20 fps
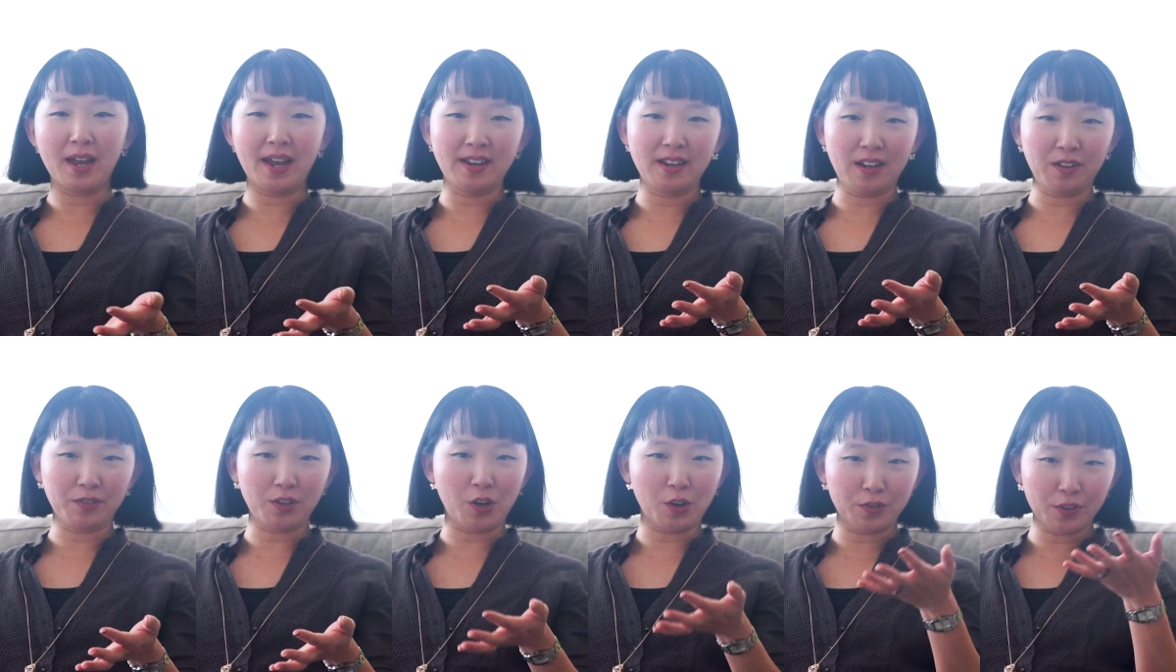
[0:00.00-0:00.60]
and
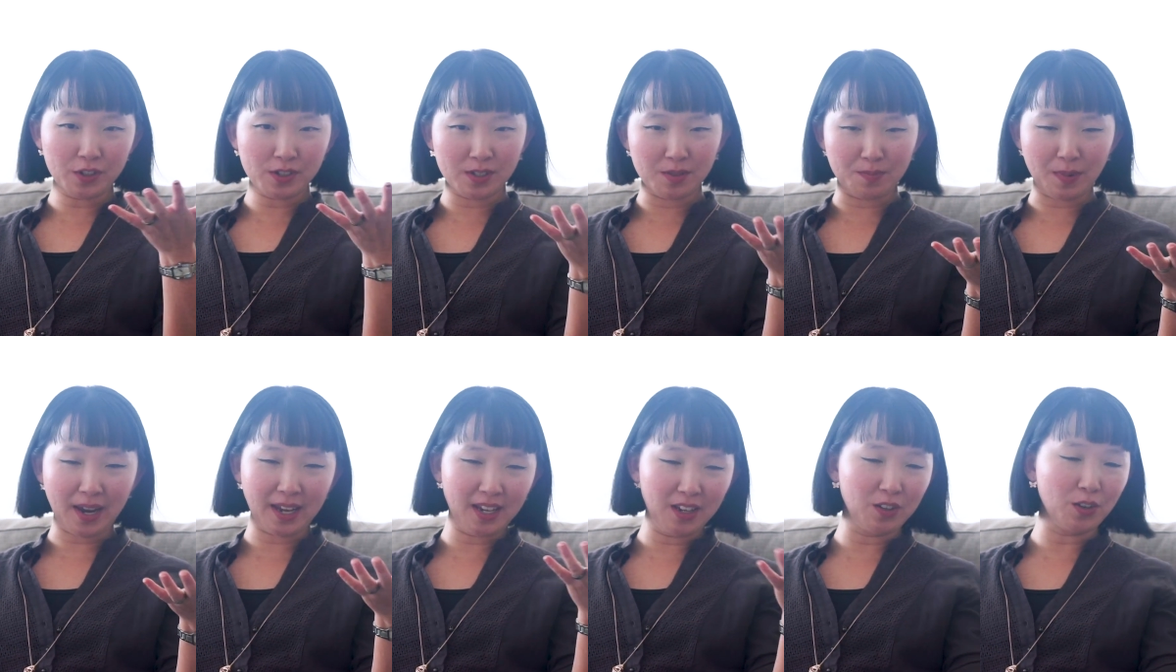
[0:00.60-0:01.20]
of course
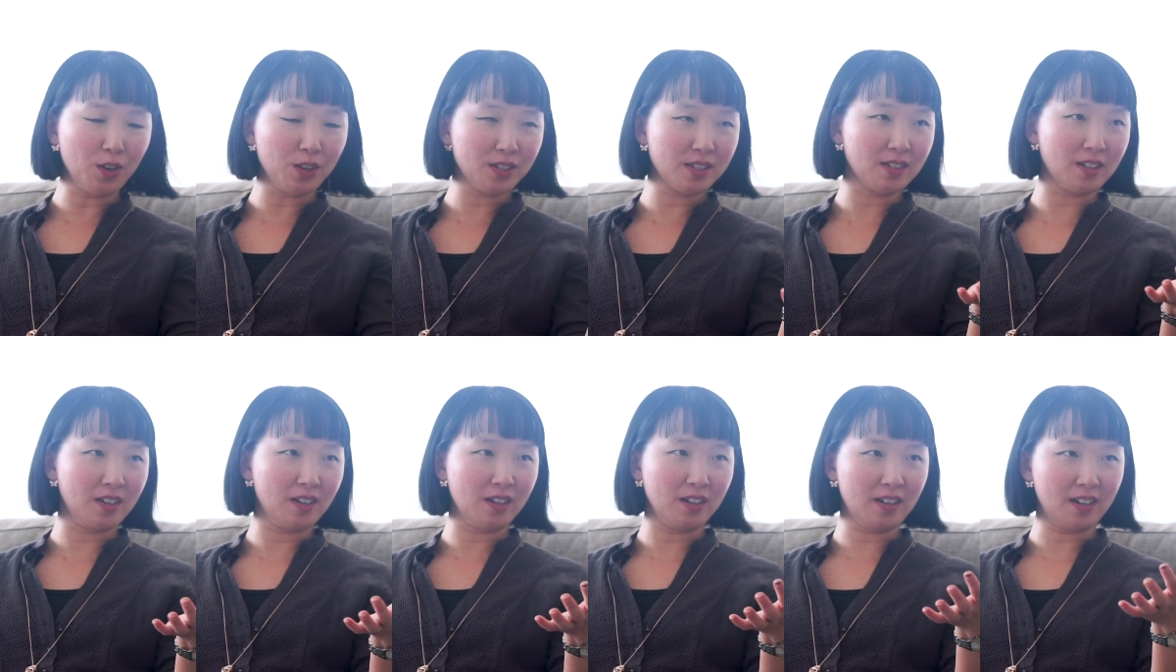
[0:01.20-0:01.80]
my in-laws
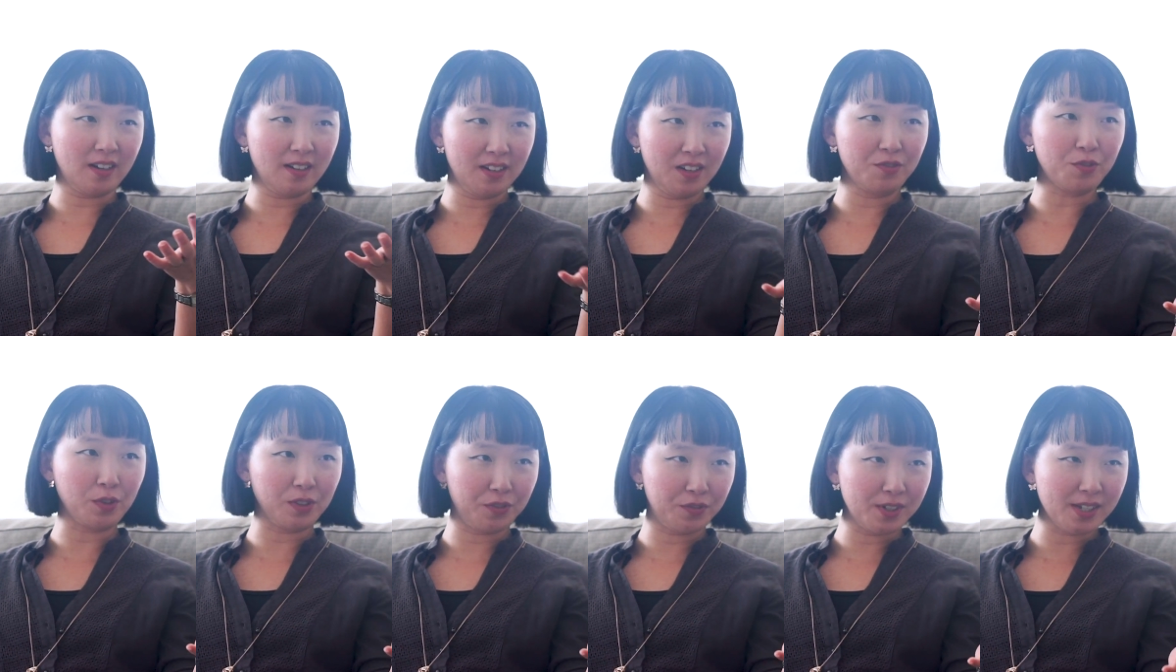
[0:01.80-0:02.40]
heard it
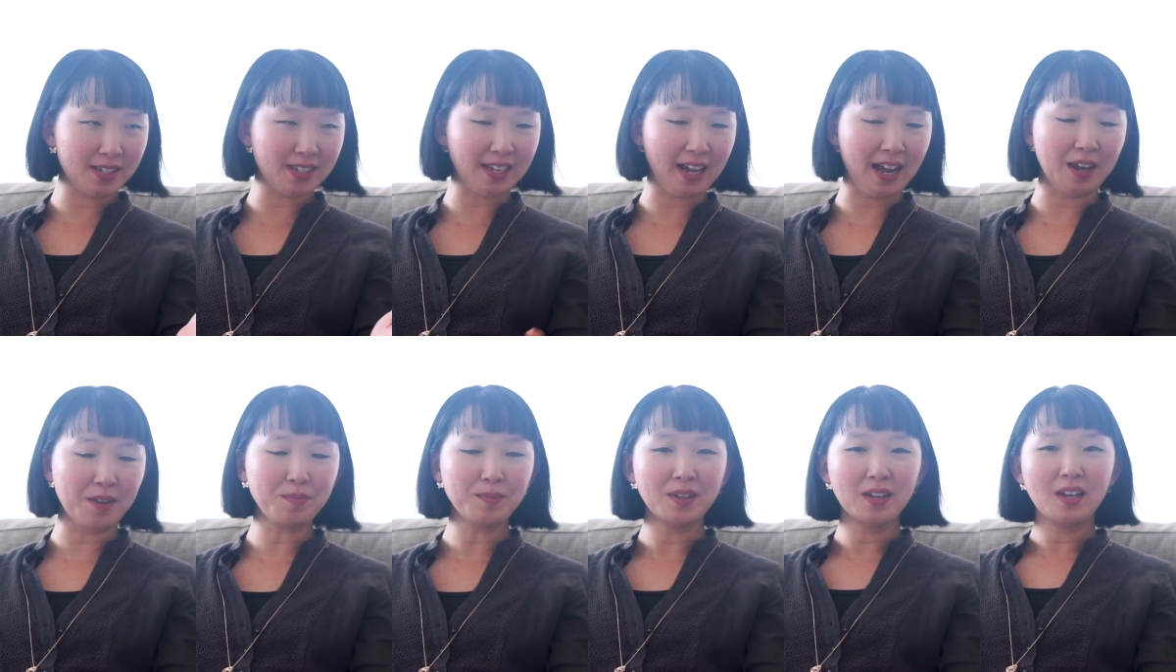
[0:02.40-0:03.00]
for the first
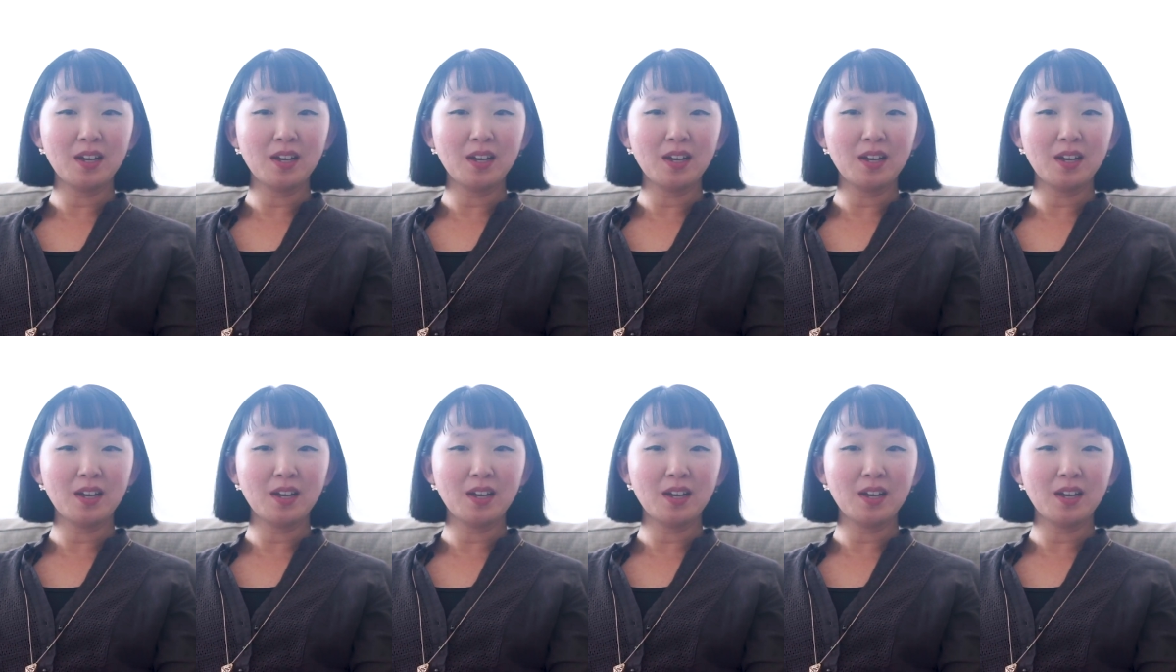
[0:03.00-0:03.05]
time,